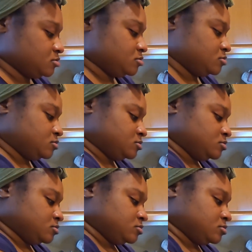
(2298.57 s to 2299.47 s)

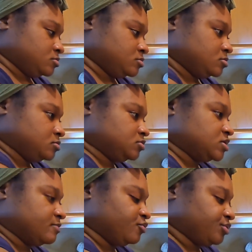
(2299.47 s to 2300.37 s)

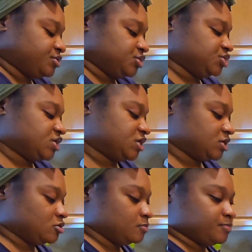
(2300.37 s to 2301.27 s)
So I'm going to
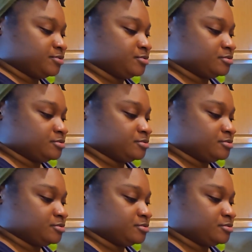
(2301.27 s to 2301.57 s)
shake it up.